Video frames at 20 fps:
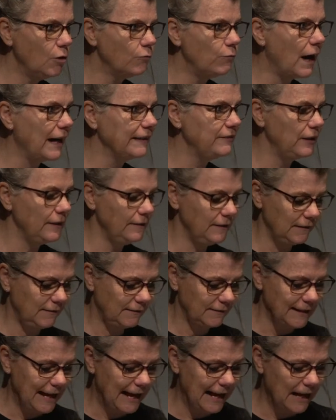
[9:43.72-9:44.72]
Writing
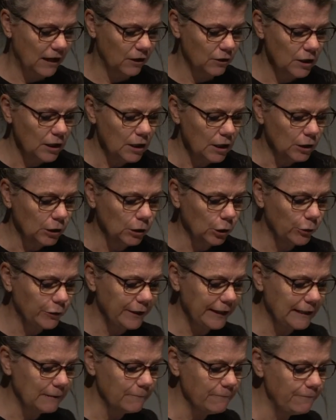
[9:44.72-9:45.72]
this now,
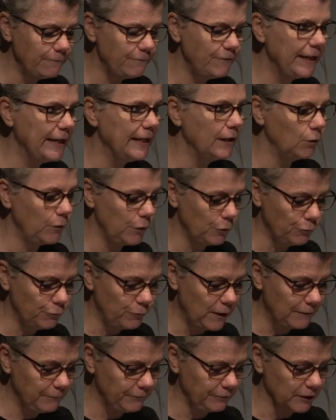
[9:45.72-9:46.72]
Glory can feel the
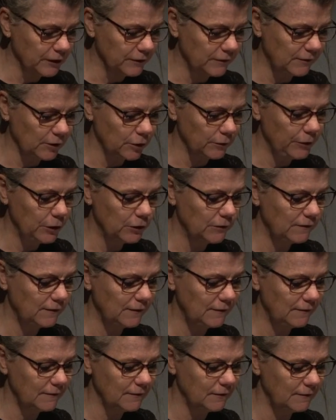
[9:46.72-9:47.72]
roughness of her
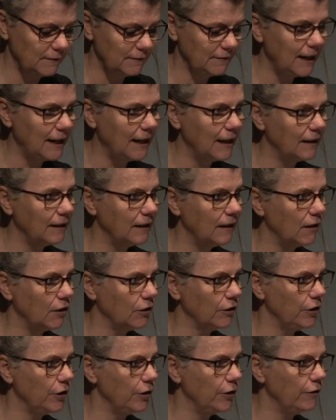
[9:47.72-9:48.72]
sister's tongue
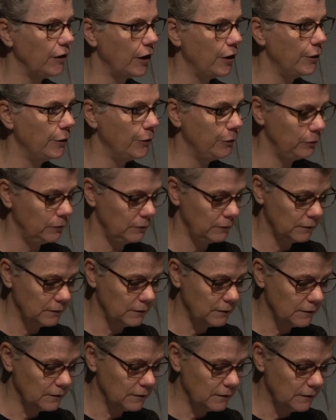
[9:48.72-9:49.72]
on her own
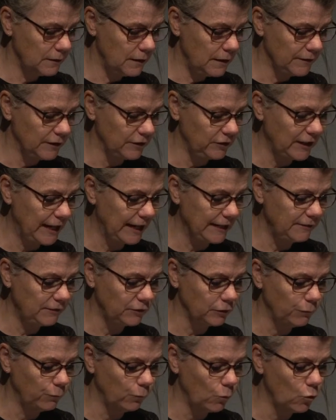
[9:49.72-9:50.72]
the
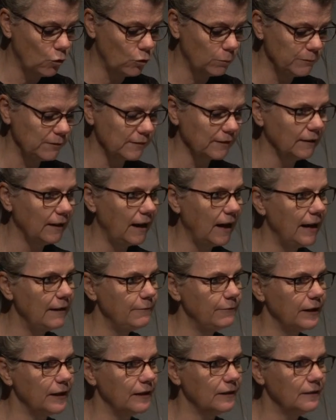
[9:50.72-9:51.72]
taste of warm
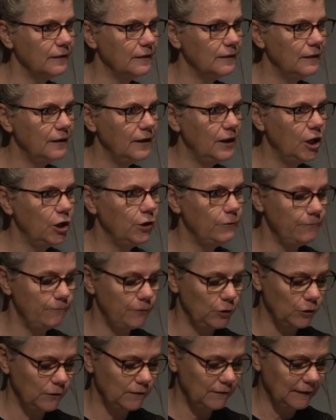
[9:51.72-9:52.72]
saliva, her
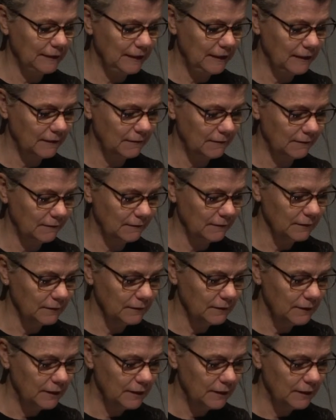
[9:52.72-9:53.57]
first kiss.